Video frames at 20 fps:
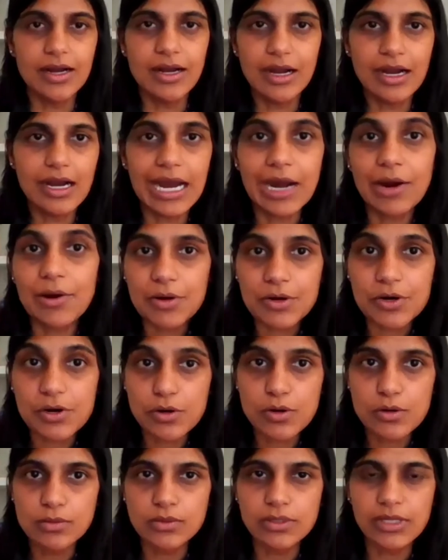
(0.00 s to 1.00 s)
Our
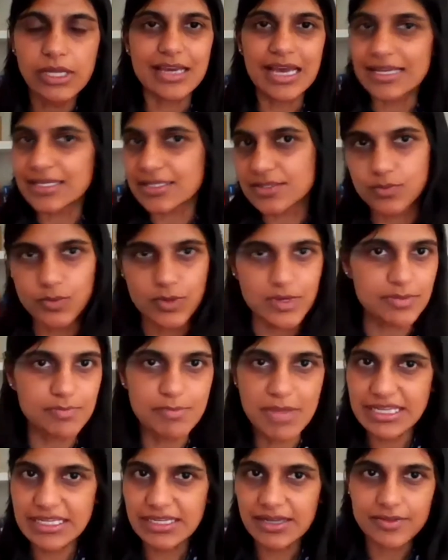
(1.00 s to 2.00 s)
goal, as with
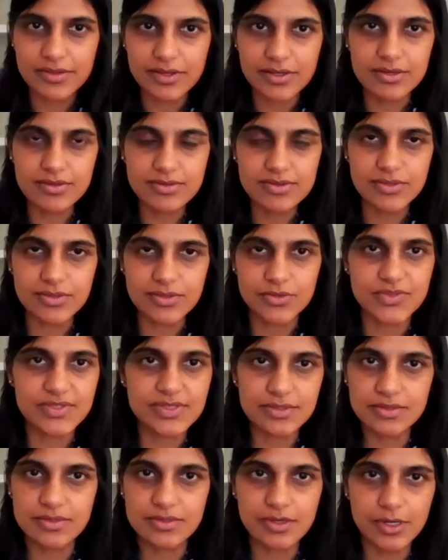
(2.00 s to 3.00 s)
many other sort
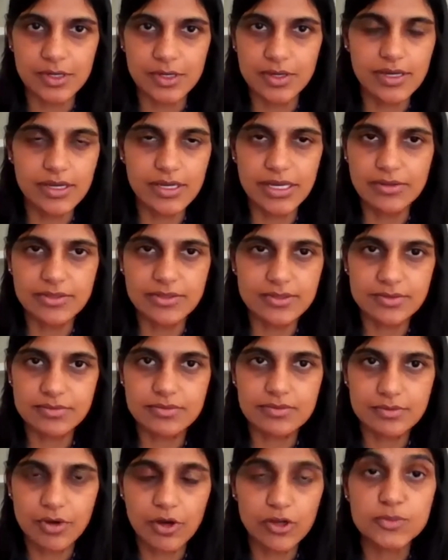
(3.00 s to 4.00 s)
of
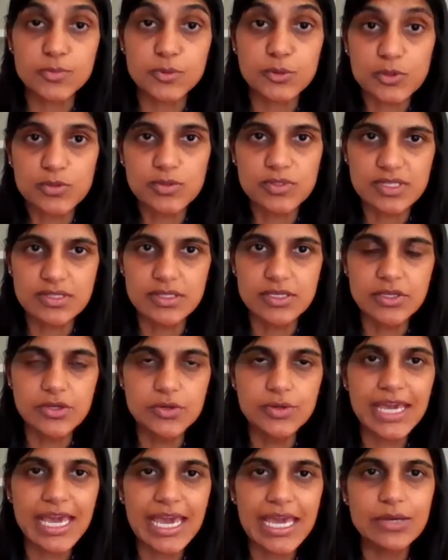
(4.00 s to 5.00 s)
hospitals in the
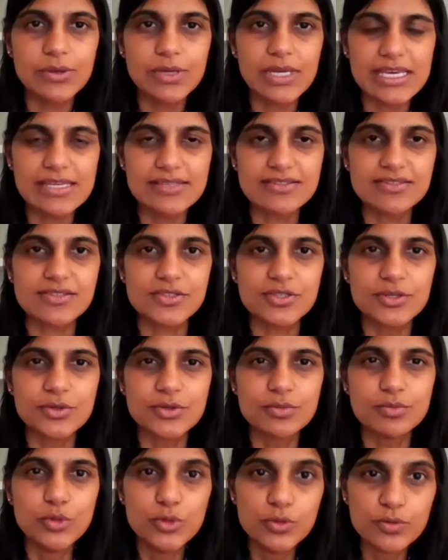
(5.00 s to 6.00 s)
UK, is to
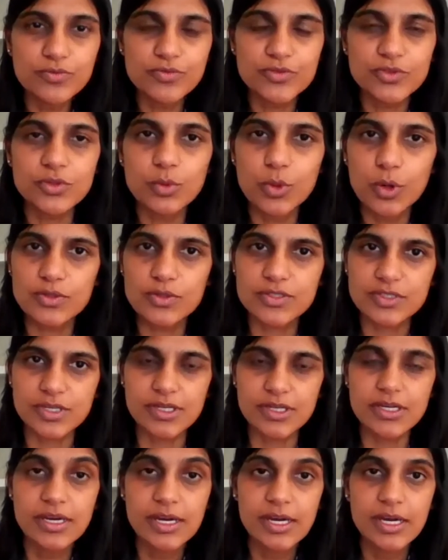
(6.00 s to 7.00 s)
move towards
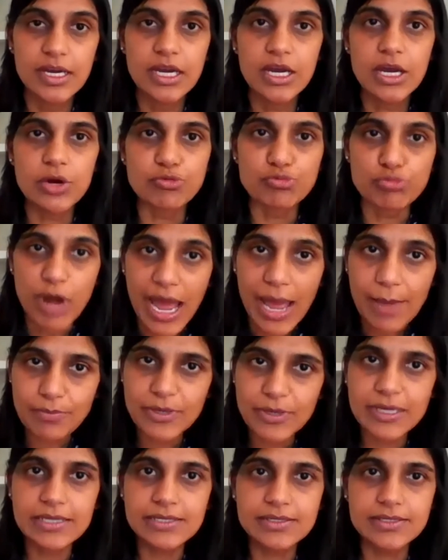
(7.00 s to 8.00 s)
a
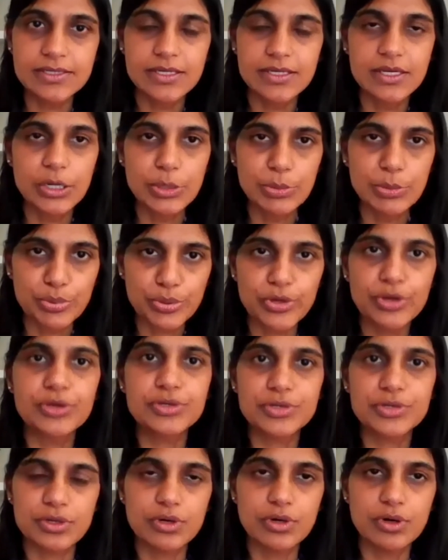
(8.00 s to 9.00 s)
rapid
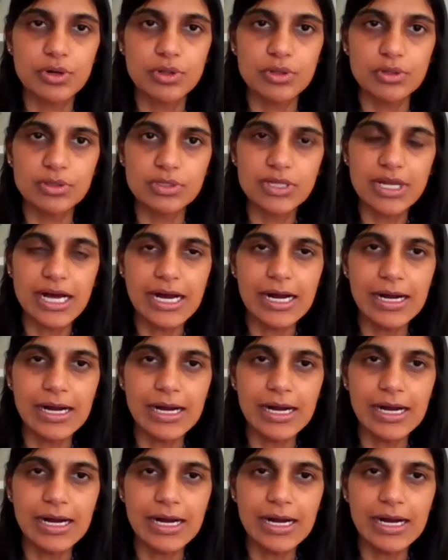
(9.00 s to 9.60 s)
protocol